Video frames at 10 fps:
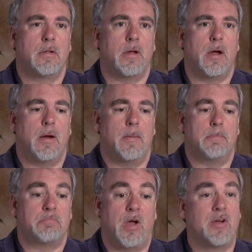
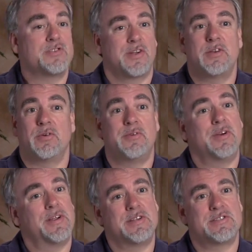I also got to
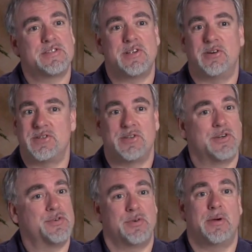avoid unnecessary
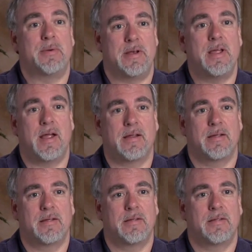surgery on my neck,
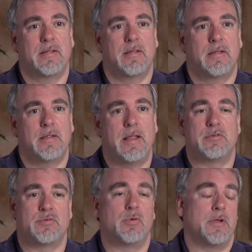and that
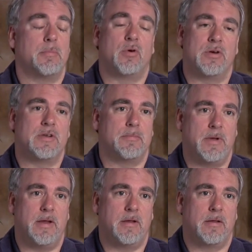was really important to
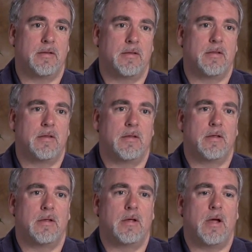me.
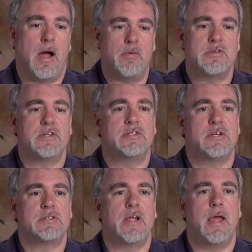I would
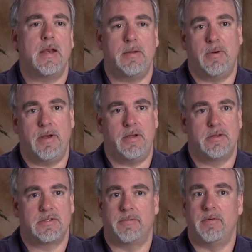suggest to anybody
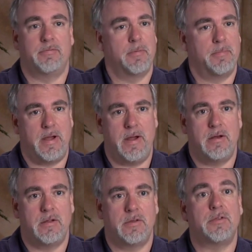suffering from
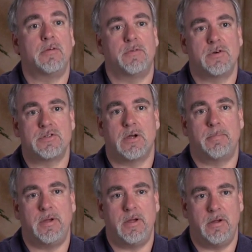pain that their first
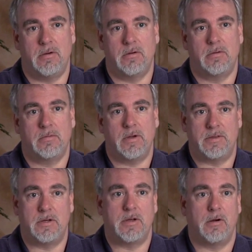stop be here at
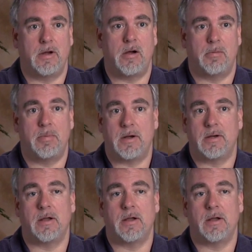the Terry Chiropractic